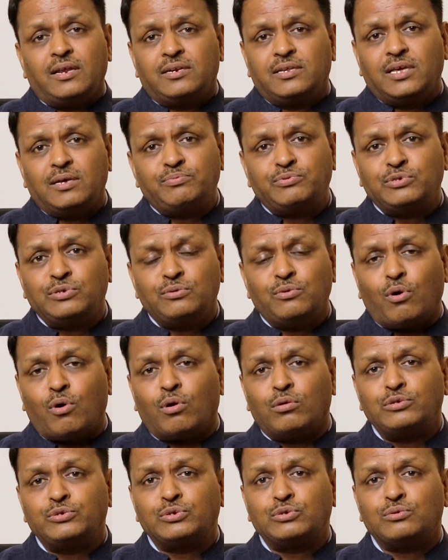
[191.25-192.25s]
It gives
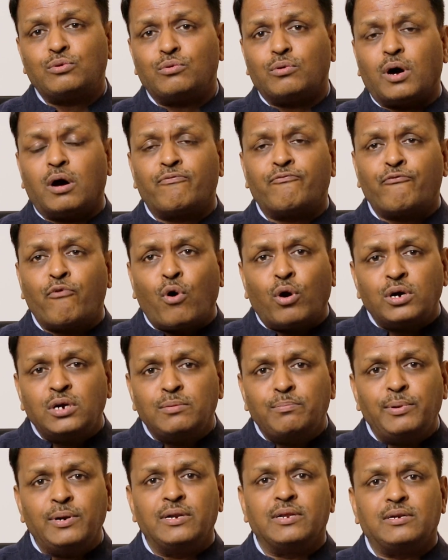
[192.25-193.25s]
you also
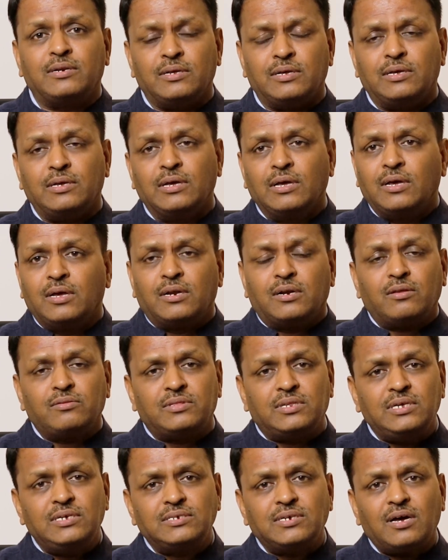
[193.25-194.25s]
affordability.
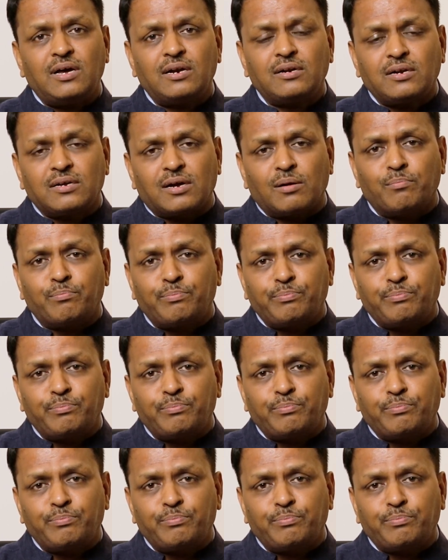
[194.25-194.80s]
Now these are